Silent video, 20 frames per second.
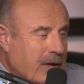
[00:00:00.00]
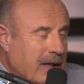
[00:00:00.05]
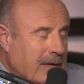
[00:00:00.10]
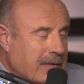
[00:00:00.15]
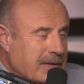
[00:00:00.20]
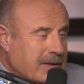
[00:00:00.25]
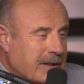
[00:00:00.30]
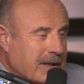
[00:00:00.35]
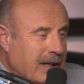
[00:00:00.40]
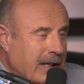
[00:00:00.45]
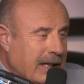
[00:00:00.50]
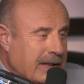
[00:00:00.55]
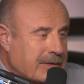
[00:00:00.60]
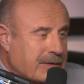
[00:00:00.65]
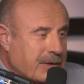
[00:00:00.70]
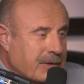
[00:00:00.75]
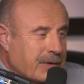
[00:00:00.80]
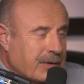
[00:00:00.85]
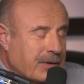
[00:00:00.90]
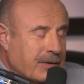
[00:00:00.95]
when I was in high
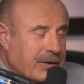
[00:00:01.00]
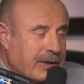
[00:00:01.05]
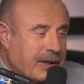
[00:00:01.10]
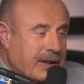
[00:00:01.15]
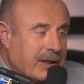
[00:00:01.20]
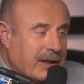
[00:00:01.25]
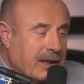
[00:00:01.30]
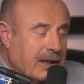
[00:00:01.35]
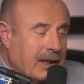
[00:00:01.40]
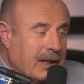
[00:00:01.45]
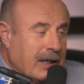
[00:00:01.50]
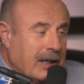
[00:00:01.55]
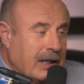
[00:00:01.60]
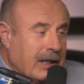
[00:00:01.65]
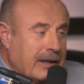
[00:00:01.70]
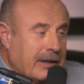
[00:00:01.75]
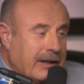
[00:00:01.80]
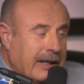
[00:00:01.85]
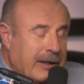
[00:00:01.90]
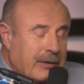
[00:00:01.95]
school that
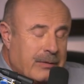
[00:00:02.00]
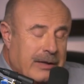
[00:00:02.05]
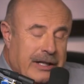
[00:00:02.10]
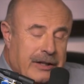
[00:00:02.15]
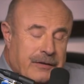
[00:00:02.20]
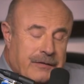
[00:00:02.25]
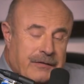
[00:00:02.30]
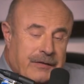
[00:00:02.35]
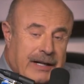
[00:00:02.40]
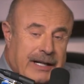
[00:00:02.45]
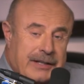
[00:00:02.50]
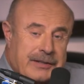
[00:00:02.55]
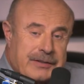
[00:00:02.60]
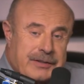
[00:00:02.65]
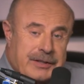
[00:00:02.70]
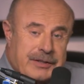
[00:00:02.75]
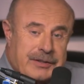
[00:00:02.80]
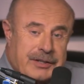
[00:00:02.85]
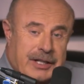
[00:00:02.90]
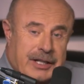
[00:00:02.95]
they'd rather face
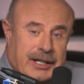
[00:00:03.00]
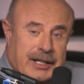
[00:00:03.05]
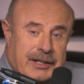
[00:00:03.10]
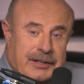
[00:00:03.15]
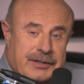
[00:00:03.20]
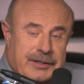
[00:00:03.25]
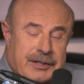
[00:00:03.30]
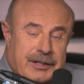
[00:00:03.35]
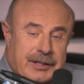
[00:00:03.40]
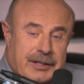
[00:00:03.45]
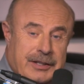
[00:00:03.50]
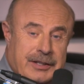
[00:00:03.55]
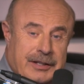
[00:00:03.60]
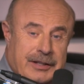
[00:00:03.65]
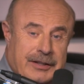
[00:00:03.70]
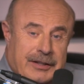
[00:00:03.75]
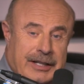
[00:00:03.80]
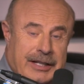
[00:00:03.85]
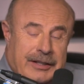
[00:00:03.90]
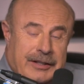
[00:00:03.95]
the judge
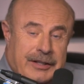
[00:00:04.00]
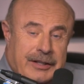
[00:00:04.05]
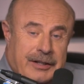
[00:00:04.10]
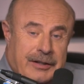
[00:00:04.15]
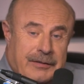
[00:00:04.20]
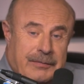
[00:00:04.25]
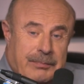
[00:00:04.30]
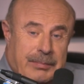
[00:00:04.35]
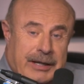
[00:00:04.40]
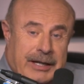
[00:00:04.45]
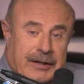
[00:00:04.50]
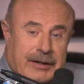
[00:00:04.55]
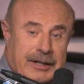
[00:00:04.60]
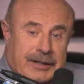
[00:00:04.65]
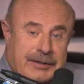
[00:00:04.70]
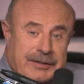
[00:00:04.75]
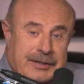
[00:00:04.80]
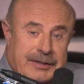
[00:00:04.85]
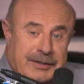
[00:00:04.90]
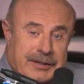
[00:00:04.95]
than their
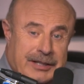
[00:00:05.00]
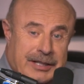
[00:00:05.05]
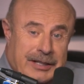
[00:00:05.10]
parents.